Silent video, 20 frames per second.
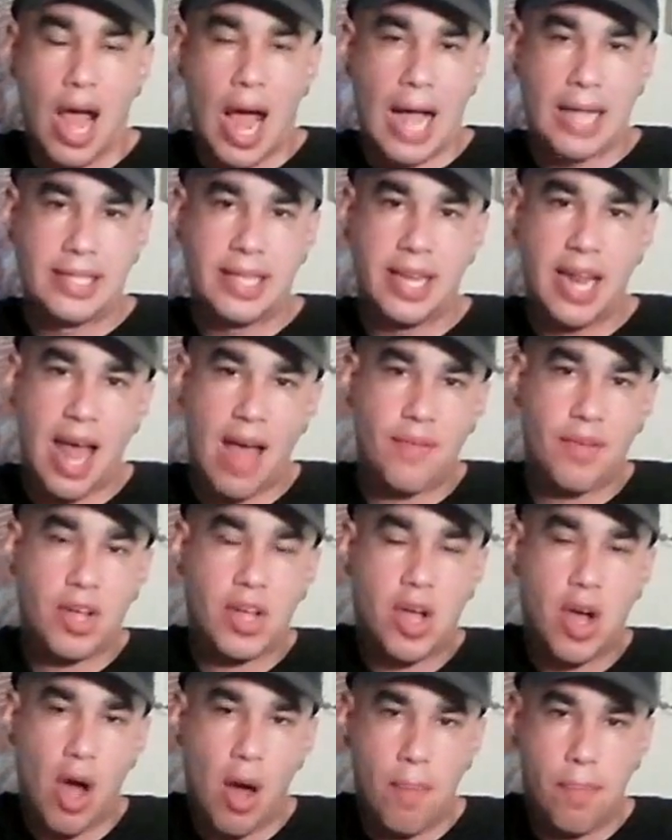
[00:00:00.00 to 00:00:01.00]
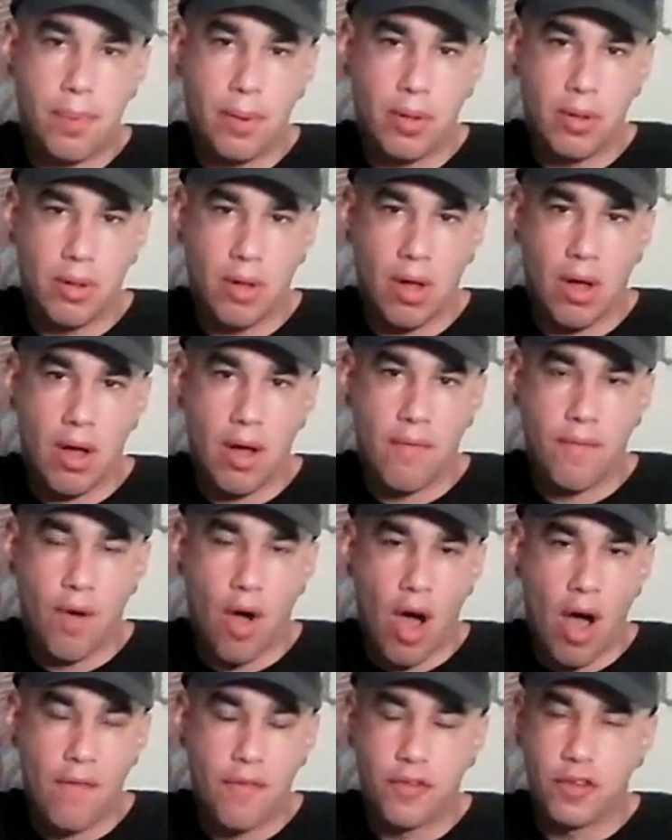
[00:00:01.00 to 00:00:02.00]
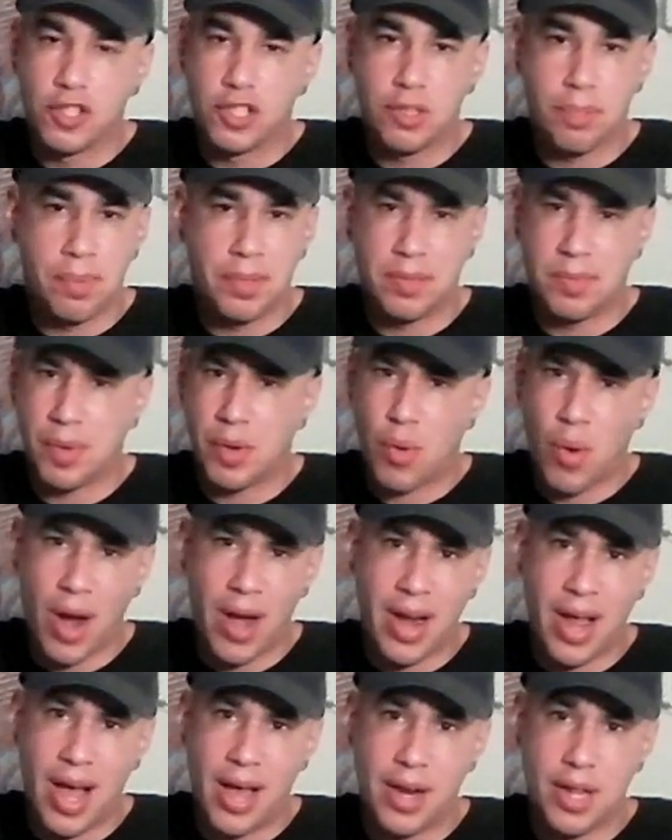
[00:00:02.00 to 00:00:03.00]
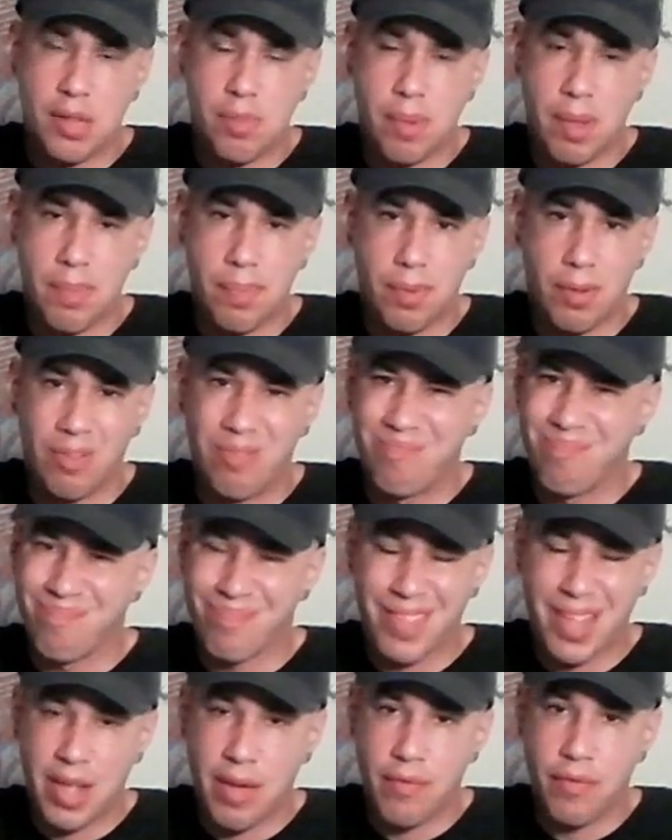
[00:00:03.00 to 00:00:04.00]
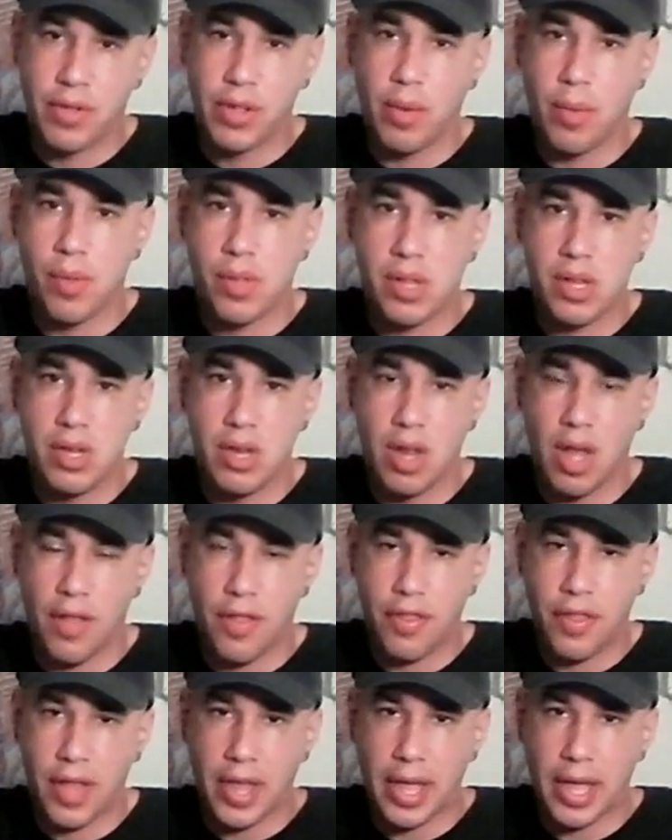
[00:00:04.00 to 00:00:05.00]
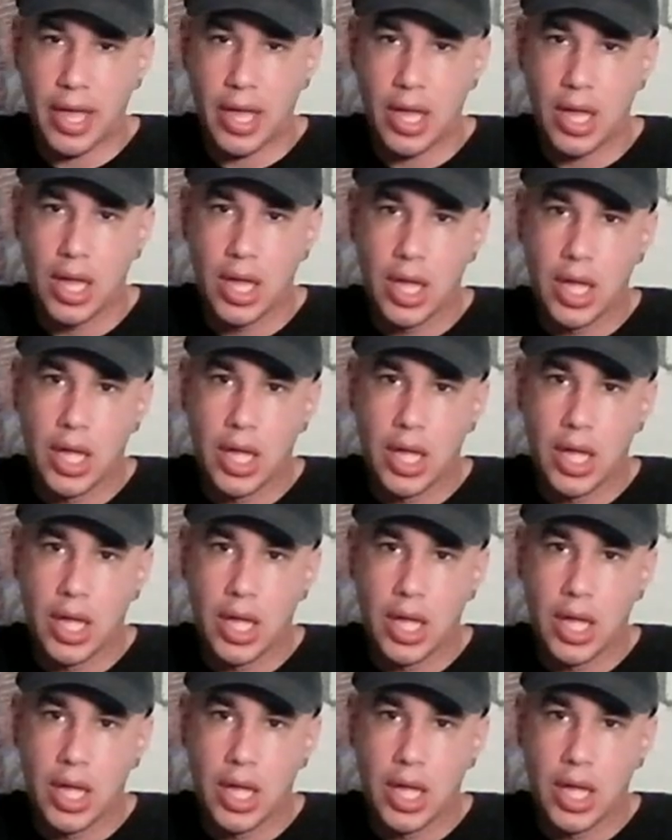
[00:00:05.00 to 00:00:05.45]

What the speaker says: I did have a couple of offers, but to be quite honest, people, it really was nothing